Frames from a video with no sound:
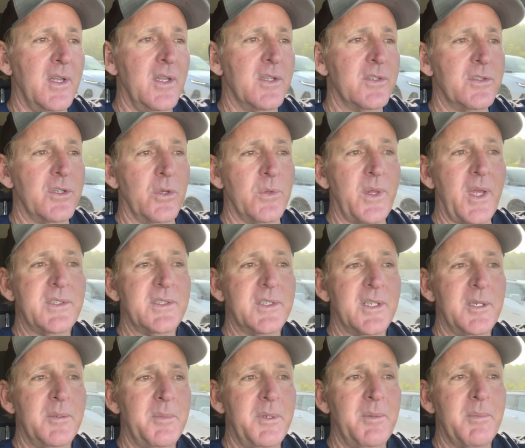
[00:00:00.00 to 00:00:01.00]
So that's
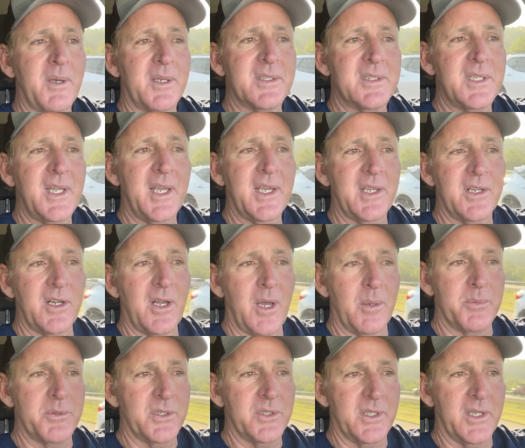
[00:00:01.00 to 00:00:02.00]
going to be my second
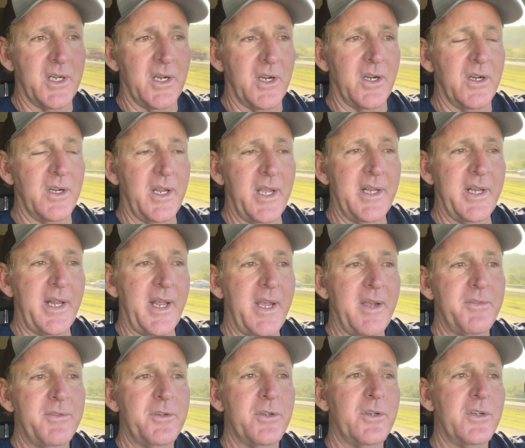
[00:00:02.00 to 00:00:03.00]
option there. And
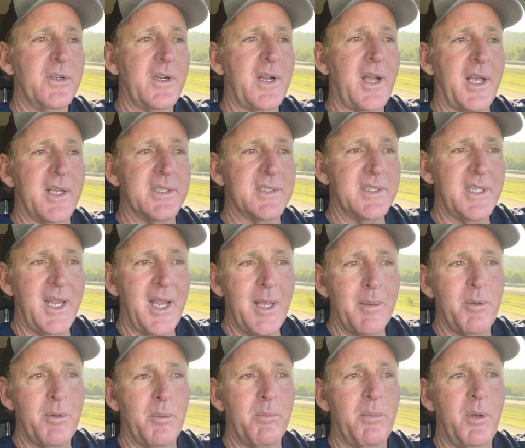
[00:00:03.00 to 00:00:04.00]
after I
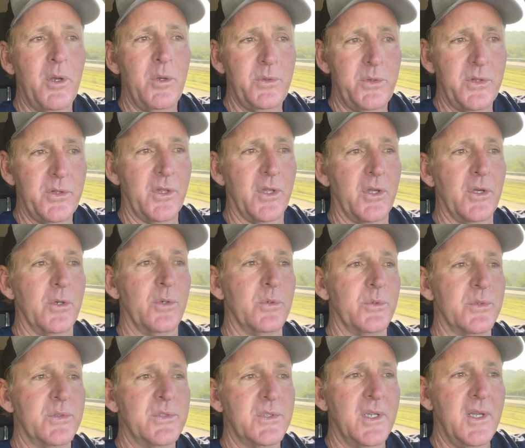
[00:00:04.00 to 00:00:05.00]
sample both of
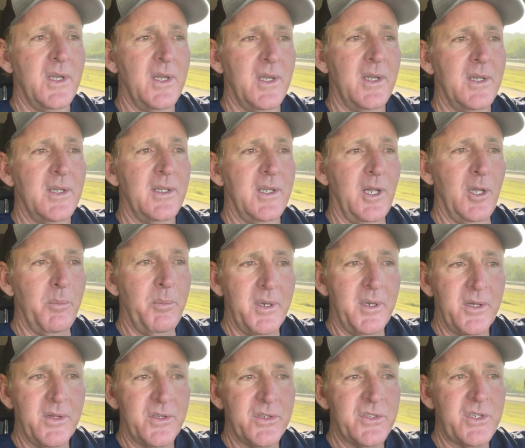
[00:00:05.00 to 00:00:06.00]
those, a little bit
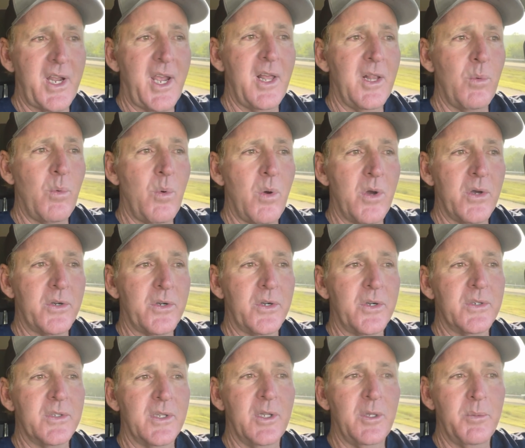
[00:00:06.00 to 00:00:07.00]
of the shallow water,
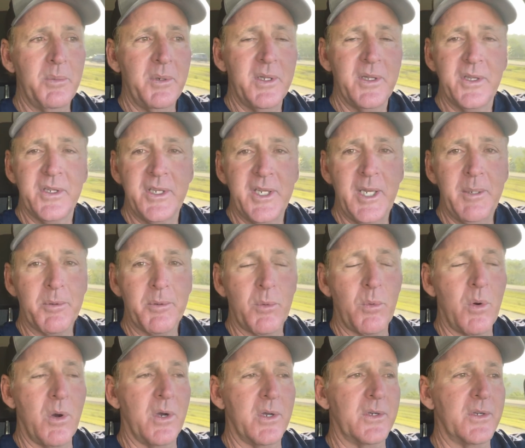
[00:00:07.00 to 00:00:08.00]
a little bit of the deeper
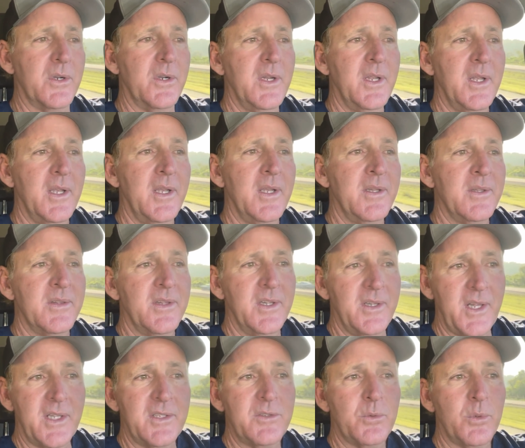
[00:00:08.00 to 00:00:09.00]
water, then
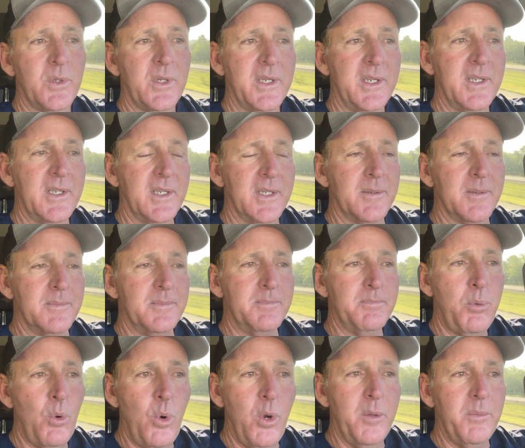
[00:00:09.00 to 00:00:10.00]
that's really going
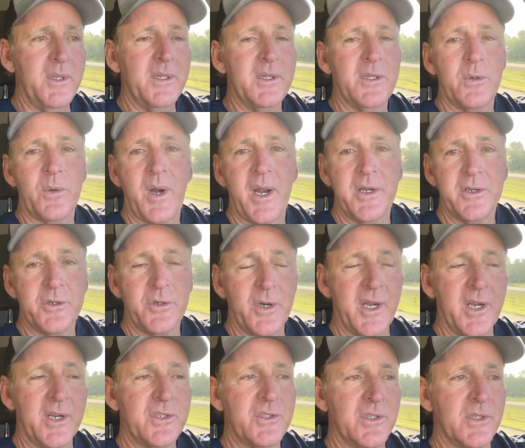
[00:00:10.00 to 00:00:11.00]
to point me in the right
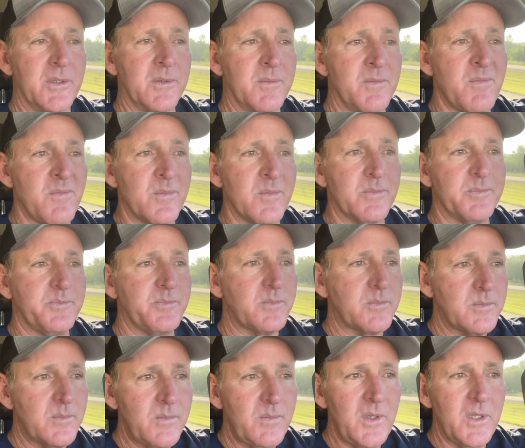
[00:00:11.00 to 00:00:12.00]
direction
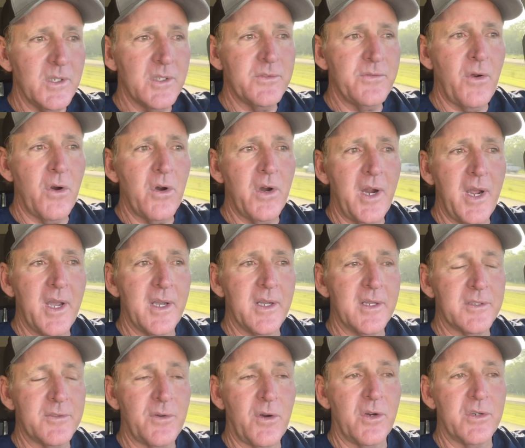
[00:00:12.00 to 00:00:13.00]
as far
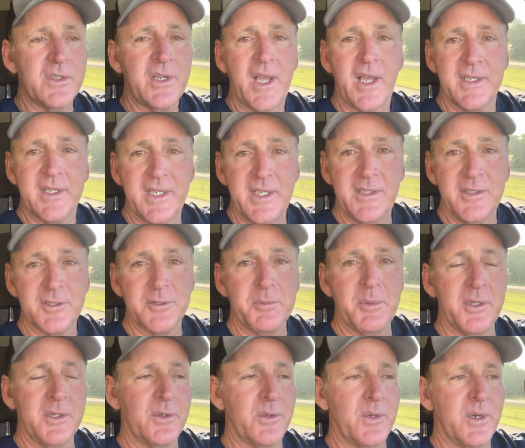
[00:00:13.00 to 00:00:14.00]
as how I need to
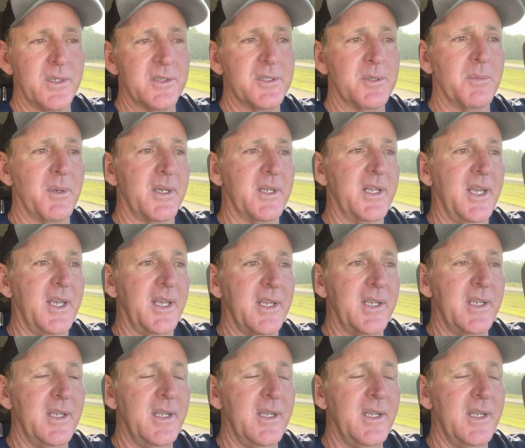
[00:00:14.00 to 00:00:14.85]
spend the rest of my day.